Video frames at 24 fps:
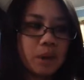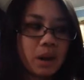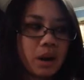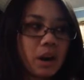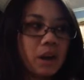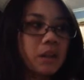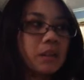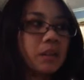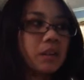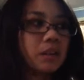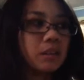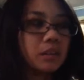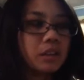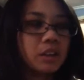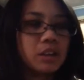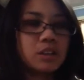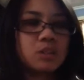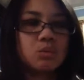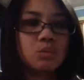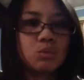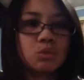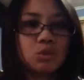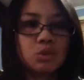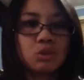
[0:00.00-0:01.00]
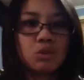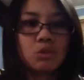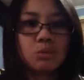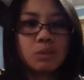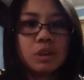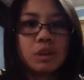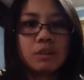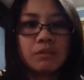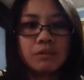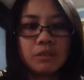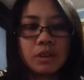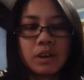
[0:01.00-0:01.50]
But I think these will do
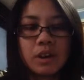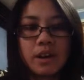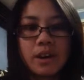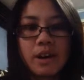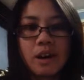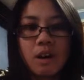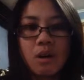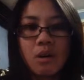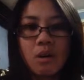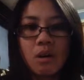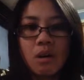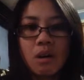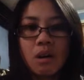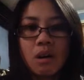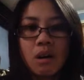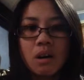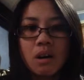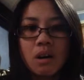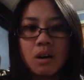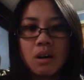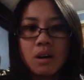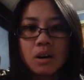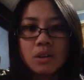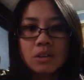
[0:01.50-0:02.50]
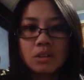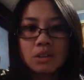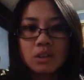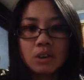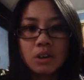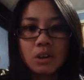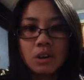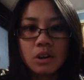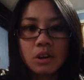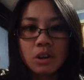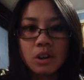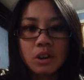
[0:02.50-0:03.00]
me for now.
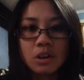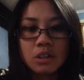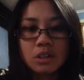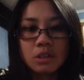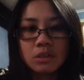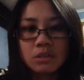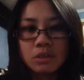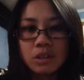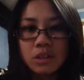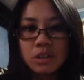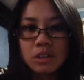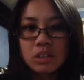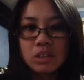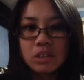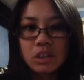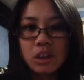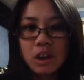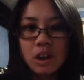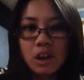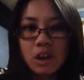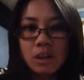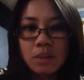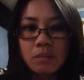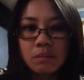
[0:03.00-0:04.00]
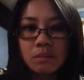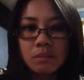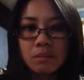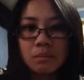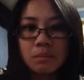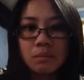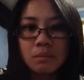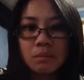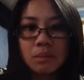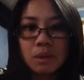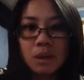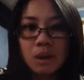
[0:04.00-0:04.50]
So until next time,
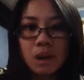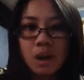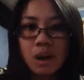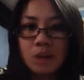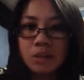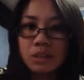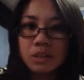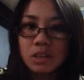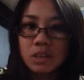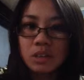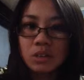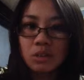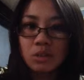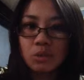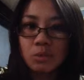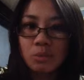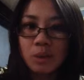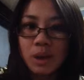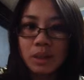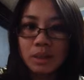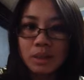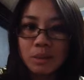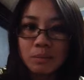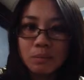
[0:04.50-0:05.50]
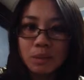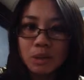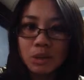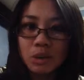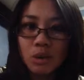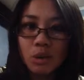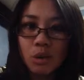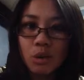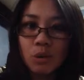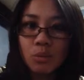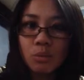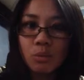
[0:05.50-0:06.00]
I'll see you. But let me
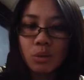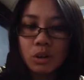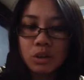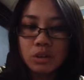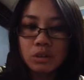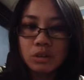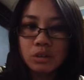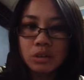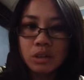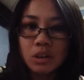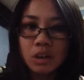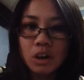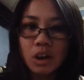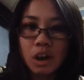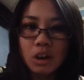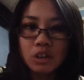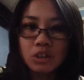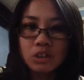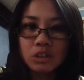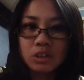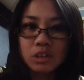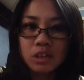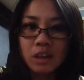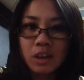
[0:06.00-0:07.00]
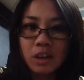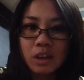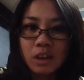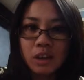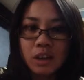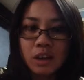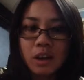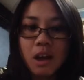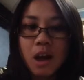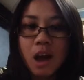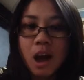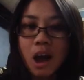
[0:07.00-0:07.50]
know what you think I should
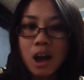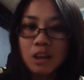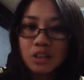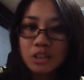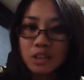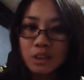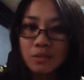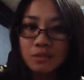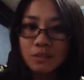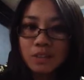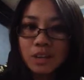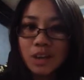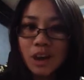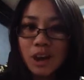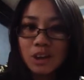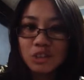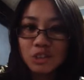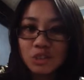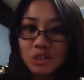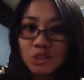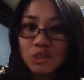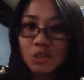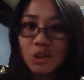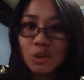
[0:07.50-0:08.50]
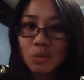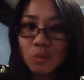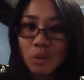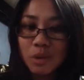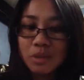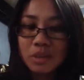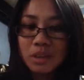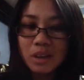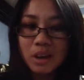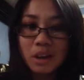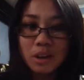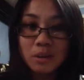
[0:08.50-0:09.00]
get. Definitely, I do know
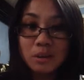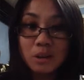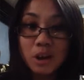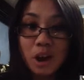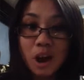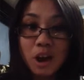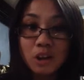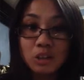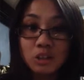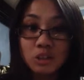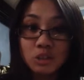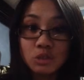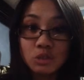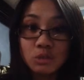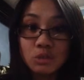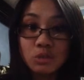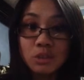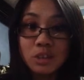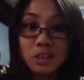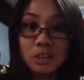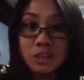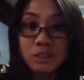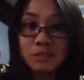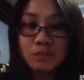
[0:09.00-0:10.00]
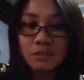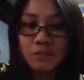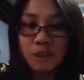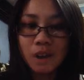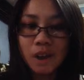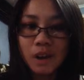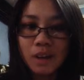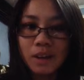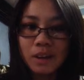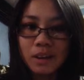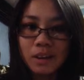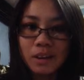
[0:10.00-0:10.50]
one thing I do need to
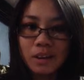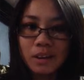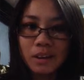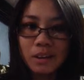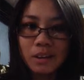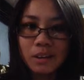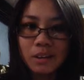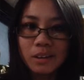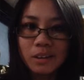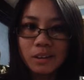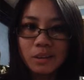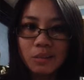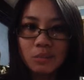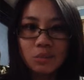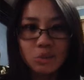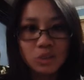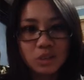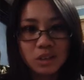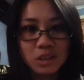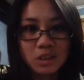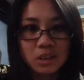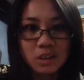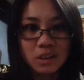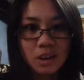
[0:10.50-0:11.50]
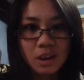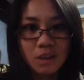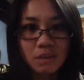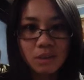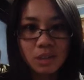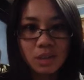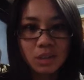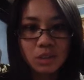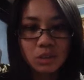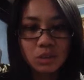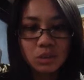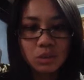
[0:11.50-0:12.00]
find and get, which they didn't have
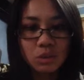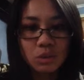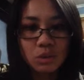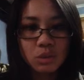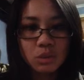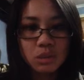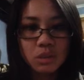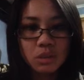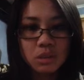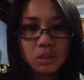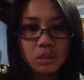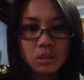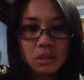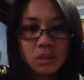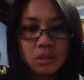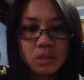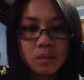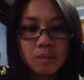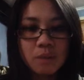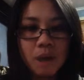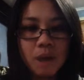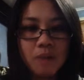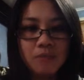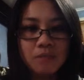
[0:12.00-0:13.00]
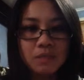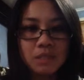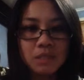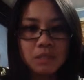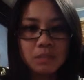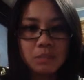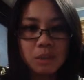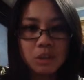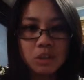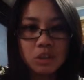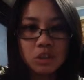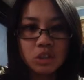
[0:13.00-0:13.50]
at that store, is the puff and
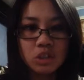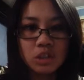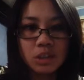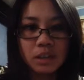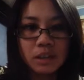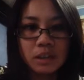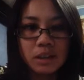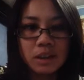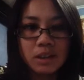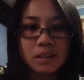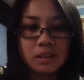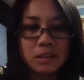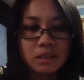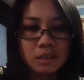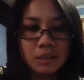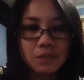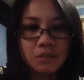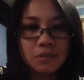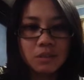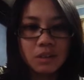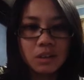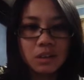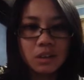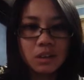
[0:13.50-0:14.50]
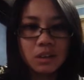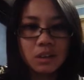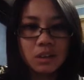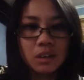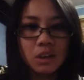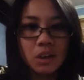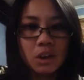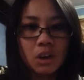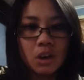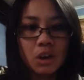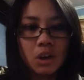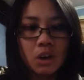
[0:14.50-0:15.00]
sponge cleaner.
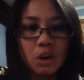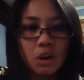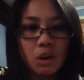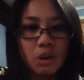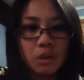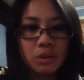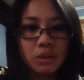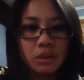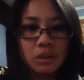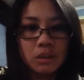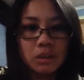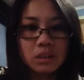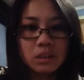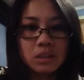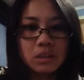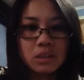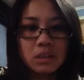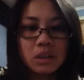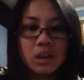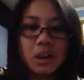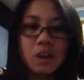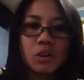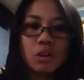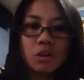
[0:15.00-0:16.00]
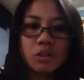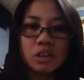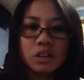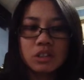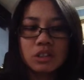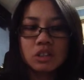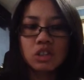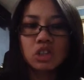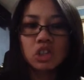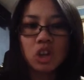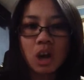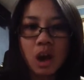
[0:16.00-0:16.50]
Definitely on the list. And I know
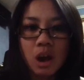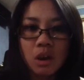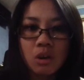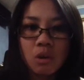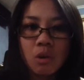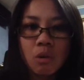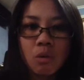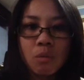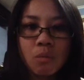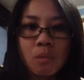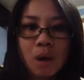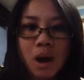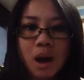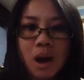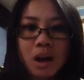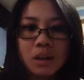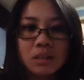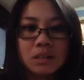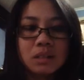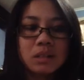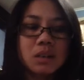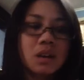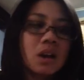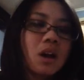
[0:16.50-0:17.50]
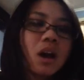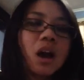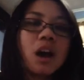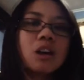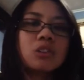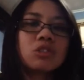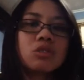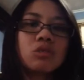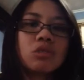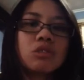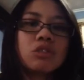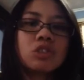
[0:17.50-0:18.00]
there's the charcoal mask.
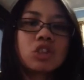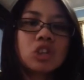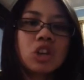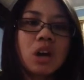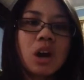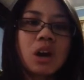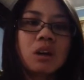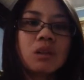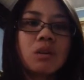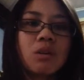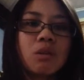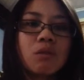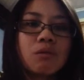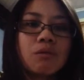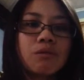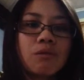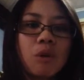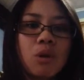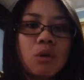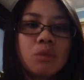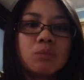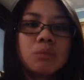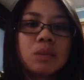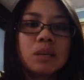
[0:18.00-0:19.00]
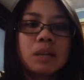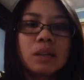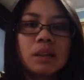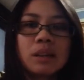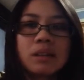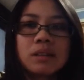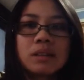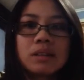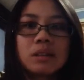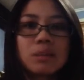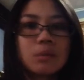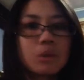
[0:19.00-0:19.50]
I saw the charcoal foaming
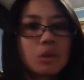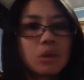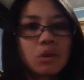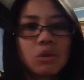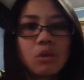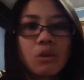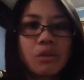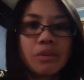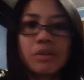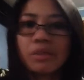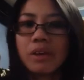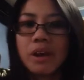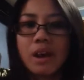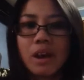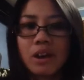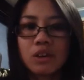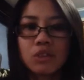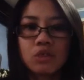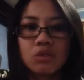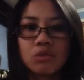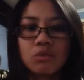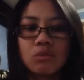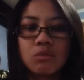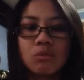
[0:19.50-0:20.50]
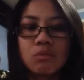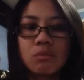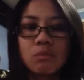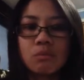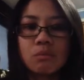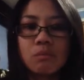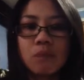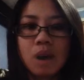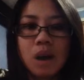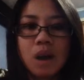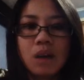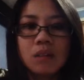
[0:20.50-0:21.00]
cleanser, but not the actual
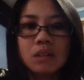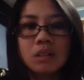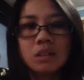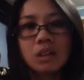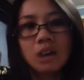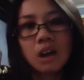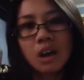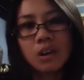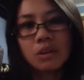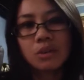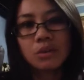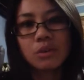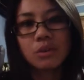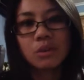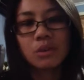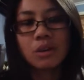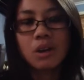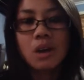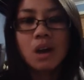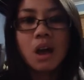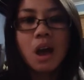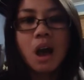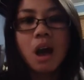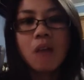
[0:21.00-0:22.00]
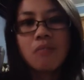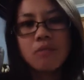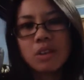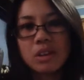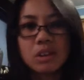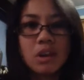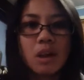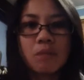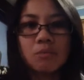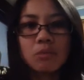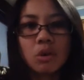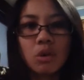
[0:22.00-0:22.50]
mask. I don't know.
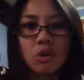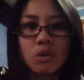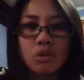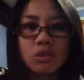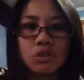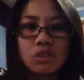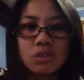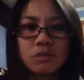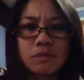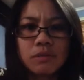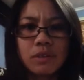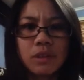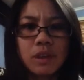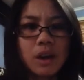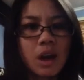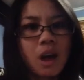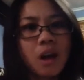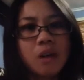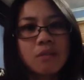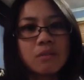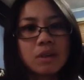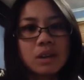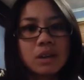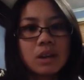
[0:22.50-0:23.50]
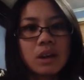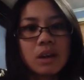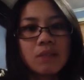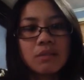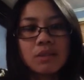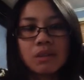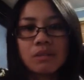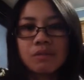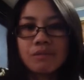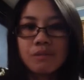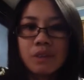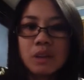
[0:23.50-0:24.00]
That I'm not urgent for that. I already have
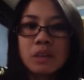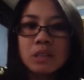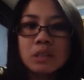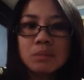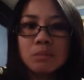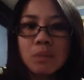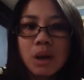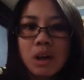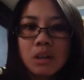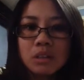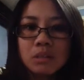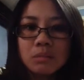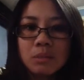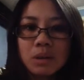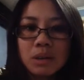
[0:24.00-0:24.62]
enough face masks.